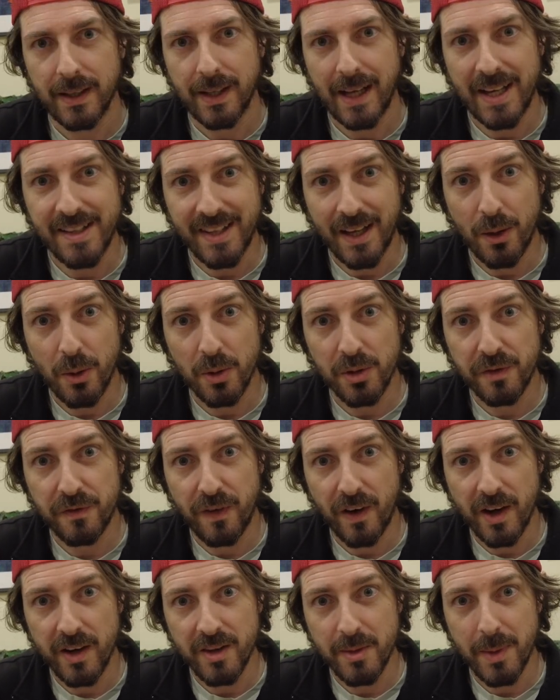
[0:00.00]
As I was
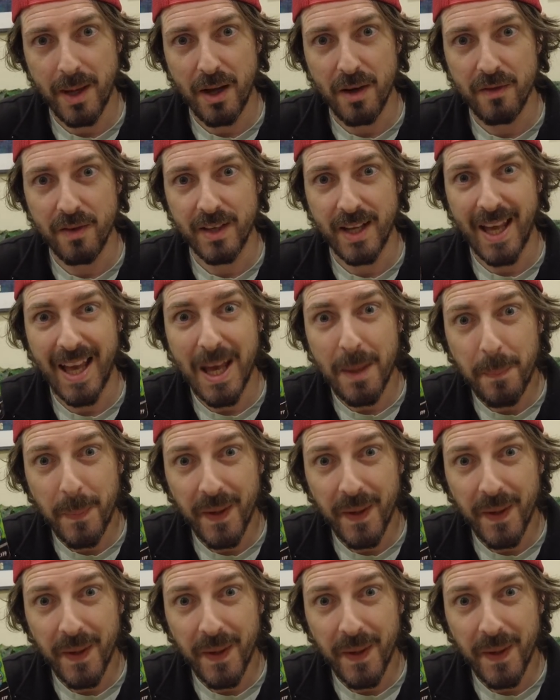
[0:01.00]
firing them out of an air